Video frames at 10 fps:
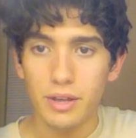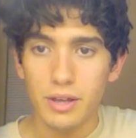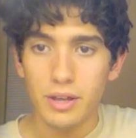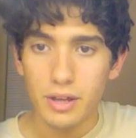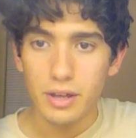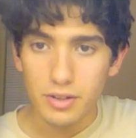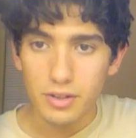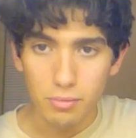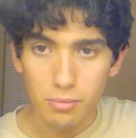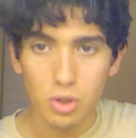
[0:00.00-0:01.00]
sodium
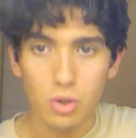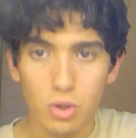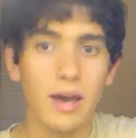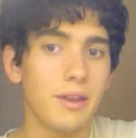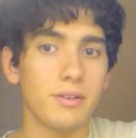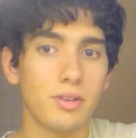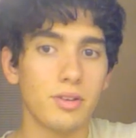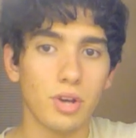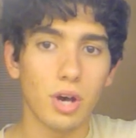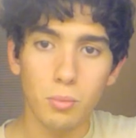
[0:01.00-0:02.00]
chloride dissolved
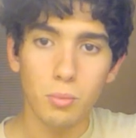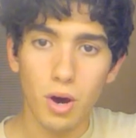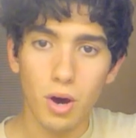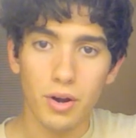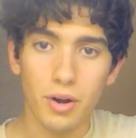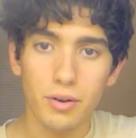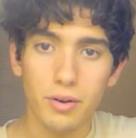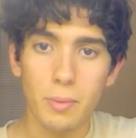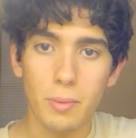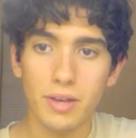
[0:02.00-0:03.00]
in water to make
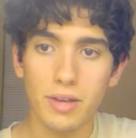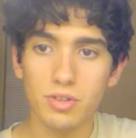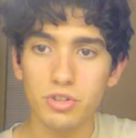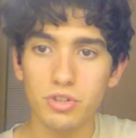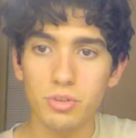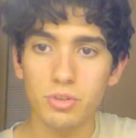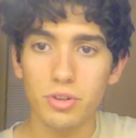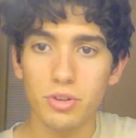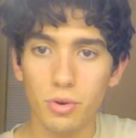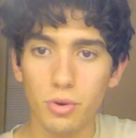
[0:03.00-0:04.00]
a solution with a total
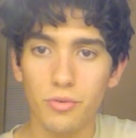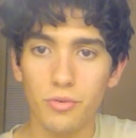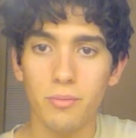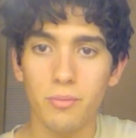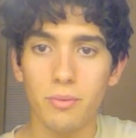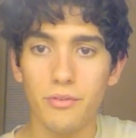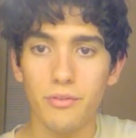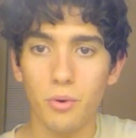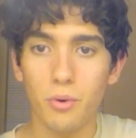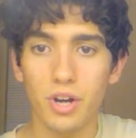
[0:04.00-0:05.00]
volume of
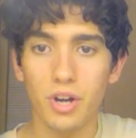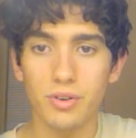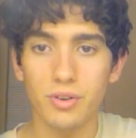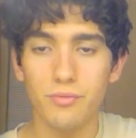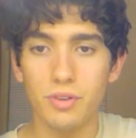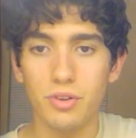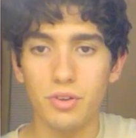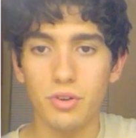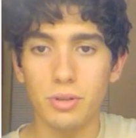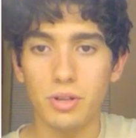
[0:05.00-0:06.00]
452
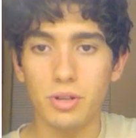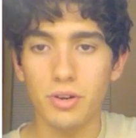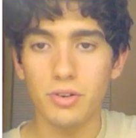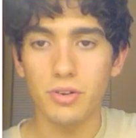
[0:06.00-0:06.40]
milliliters?